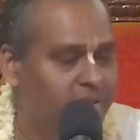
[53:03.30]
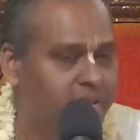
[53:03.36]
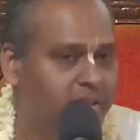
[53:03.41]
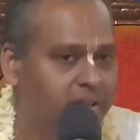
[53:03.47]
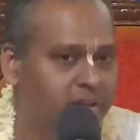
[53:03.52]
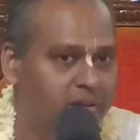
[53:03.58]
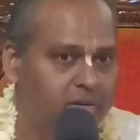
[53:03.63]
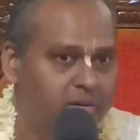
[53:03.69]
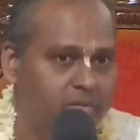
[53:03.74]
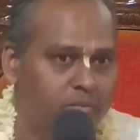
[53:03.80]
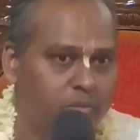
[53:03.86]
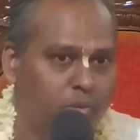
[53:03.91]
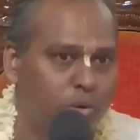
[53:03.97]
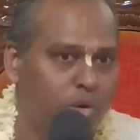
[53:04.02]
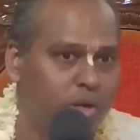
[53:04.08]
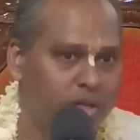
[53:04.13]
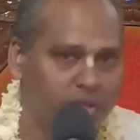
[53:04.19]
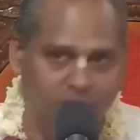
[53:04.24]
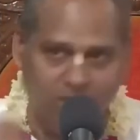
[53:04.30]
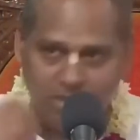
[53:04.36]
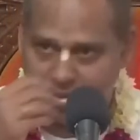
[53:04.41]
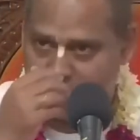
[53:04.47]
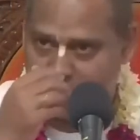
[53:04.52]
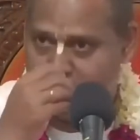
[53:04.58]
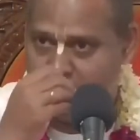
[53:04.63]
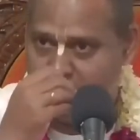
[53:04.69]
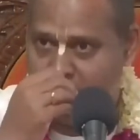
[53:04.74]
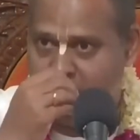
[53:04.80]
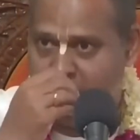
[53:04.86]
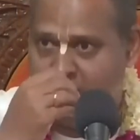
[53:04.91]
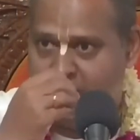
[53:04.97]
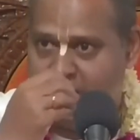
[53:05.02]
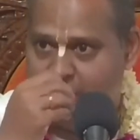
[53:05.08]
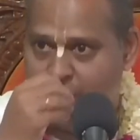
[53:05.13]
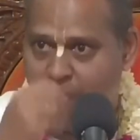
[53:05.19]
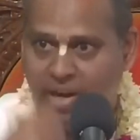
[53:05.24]
the mood is
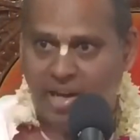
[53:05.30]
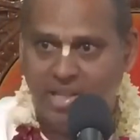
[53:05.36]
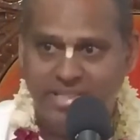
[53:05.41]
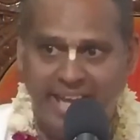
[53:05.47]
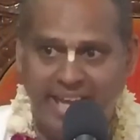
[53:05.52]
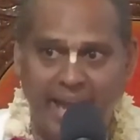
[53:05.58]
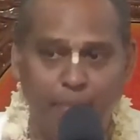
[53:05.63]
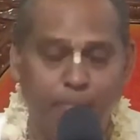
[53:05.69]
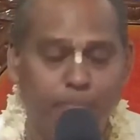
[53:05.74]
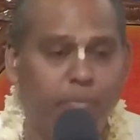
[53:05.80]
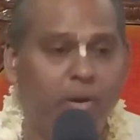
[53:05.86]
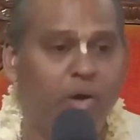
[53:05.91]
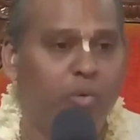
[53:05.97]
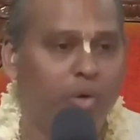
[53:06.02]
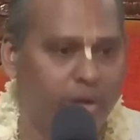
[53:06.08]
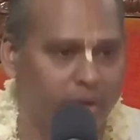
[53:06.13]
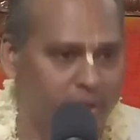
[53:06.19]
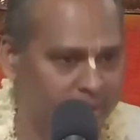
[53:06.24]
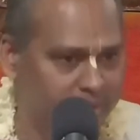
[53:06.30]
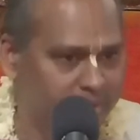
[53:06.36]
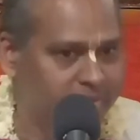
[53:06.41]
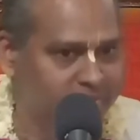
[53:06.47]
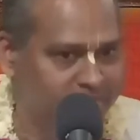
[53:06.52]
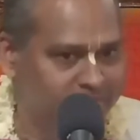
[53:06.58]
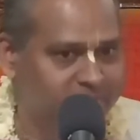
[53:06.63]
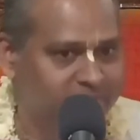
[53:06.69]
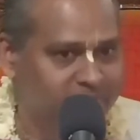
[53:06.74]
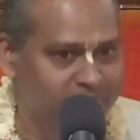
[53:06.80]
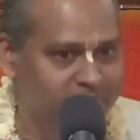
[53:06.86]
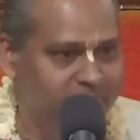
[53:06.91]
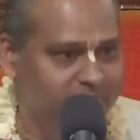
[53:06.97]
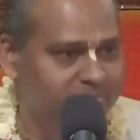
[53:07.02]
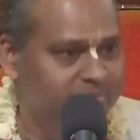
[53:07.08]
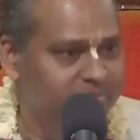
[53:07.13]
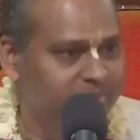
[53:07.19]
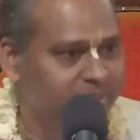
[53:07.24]
that one is empowered.
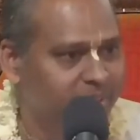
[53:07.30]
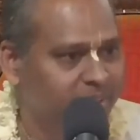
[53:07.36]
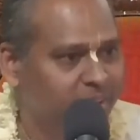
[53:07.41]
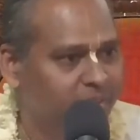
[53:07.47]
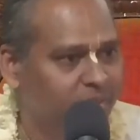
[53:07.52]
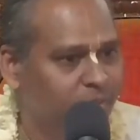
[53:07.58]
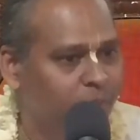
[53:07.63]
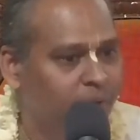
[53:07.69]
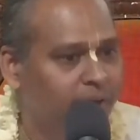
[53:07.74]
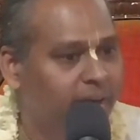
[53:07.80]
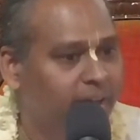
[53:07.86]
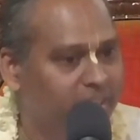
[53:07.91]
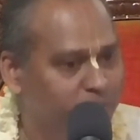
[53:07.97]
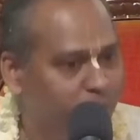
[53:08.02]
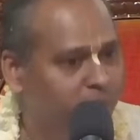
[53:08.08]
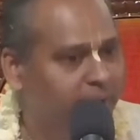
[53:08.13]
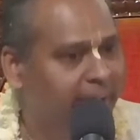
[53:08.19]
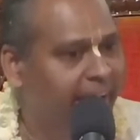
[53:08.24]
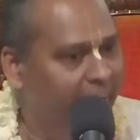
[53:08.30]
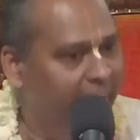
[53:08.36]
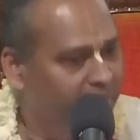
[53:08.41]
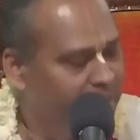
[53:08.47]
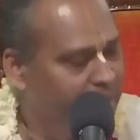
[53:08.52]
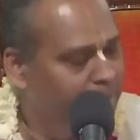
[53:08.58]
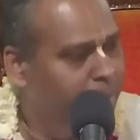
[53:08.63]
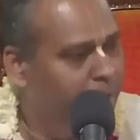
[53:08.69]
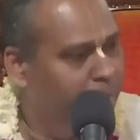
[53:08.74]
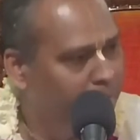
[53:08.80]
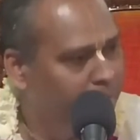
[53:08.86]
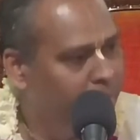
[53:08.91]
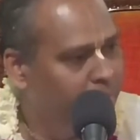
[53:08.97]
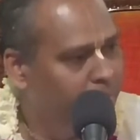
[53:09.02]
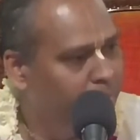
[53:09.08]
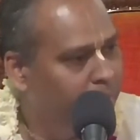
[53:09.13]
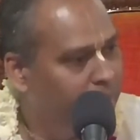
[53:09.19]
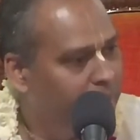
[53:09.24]
One does not have the
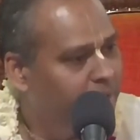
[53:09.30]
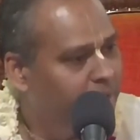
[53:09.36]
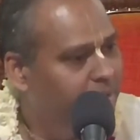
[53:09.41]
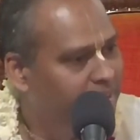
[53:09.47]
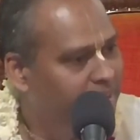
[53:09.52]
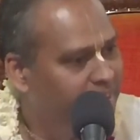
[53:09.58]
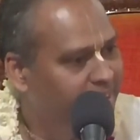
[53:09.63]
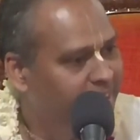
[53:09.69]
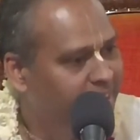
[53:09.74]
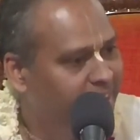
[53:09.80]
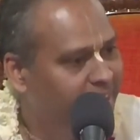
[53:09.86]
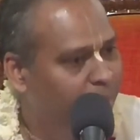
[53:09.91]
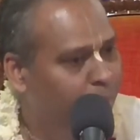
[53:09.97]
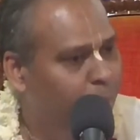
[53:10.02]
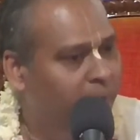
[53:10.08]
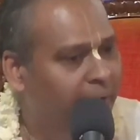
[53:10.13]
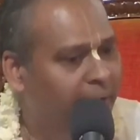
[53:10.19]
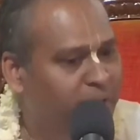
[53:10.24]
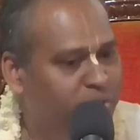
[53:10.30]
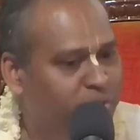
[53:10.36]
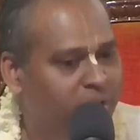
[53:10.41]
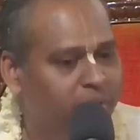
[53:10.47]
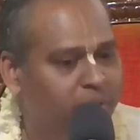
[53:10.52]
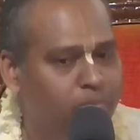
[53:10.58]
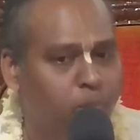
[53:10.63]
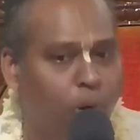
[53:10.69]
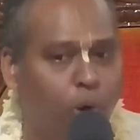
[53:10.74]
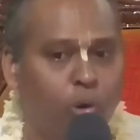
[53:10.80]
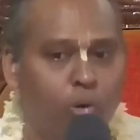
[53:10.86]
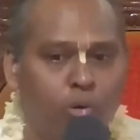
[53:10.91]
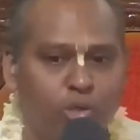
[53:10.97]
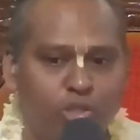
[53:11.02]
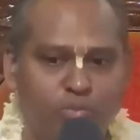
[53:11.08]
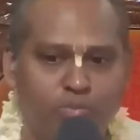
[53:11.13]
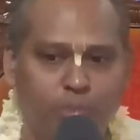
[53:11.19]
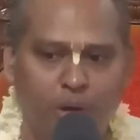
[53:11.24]
power, but one actually
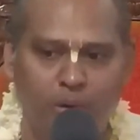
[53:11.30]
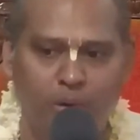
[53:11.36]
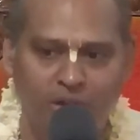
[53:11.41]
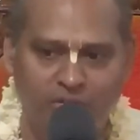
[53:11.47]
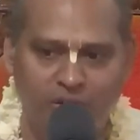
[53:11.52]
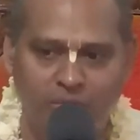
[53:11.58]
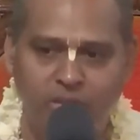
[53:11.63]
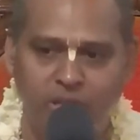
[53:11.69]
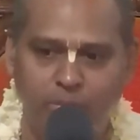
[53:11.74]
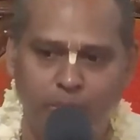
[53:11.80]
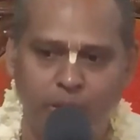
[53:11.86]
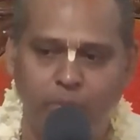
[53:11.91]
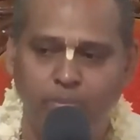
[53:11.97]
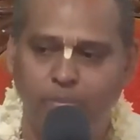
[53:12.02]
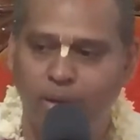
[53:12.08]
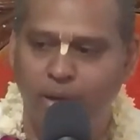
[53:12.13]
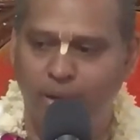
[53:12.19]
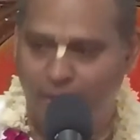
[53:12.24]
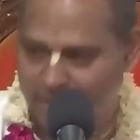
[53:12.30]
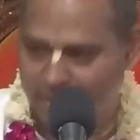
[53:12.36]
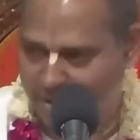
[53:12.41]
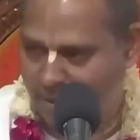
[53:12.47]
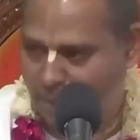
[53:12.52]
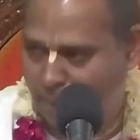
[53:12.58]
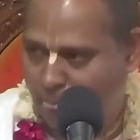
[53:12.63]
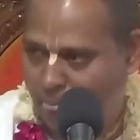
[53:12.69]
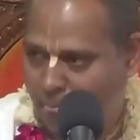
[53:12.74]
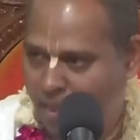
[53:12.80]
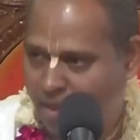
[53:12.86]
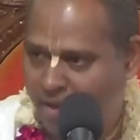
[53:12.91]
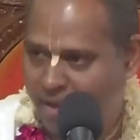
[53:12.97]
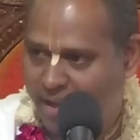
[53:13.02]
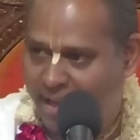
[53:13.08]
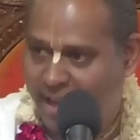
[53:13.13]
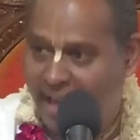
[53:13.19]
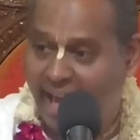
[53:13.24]
borrows power from the parampara
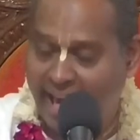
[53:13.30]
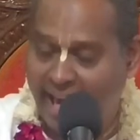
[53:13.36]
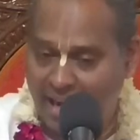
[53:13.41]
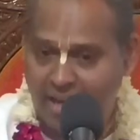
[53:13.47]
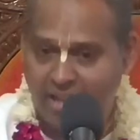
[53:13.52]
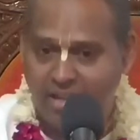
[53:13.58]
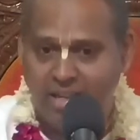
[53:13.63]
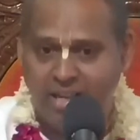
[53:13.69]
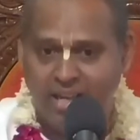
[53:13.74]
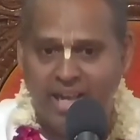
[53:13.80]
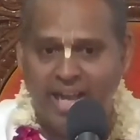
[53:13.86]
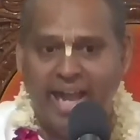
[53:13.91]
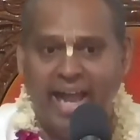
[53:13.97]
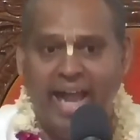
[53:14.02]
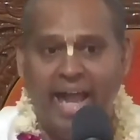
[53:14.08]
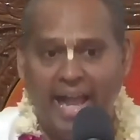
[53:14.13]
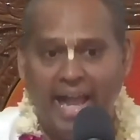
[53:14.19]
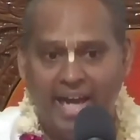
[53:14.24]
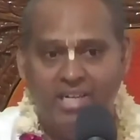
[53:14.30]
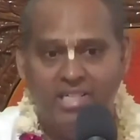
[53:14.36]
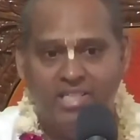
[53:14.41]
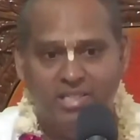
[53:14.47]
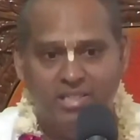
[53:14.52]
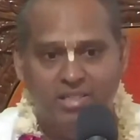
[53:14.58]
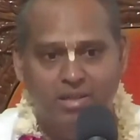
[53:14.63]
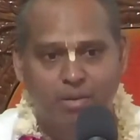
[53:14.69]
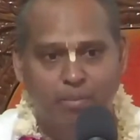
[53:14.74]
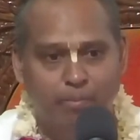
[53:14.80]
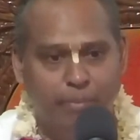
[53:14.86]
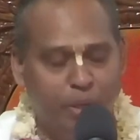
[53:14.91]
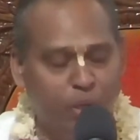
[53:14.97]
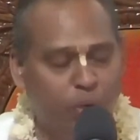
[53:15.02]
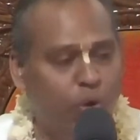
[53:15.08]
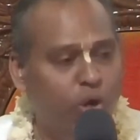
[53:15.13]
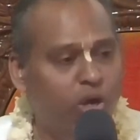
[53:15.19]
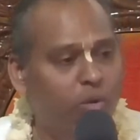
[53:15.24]
and acts
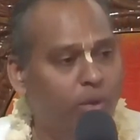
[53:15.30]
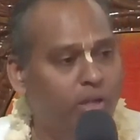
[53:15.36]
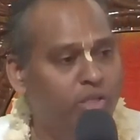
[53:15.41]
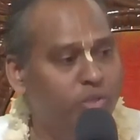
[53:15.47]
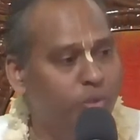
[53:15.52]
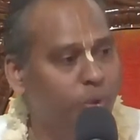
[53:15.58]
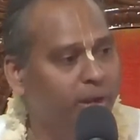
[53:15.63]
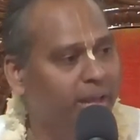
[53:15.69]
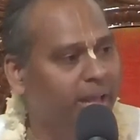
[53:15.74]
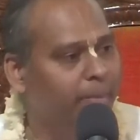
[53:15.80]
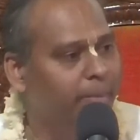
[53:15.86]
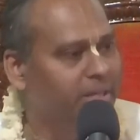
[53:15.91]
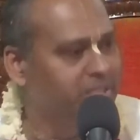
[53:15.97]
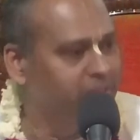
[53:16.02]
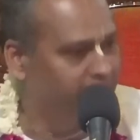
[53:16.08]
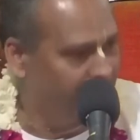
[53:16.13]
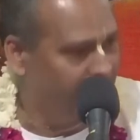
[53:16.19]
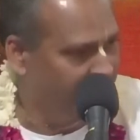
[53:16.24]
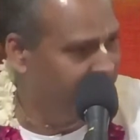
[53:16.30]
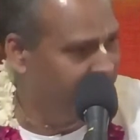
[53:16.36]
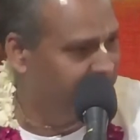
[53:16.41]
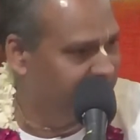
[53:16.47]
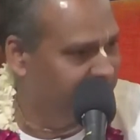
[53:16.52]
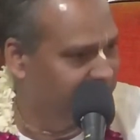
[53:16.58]
beyond one's own capacity.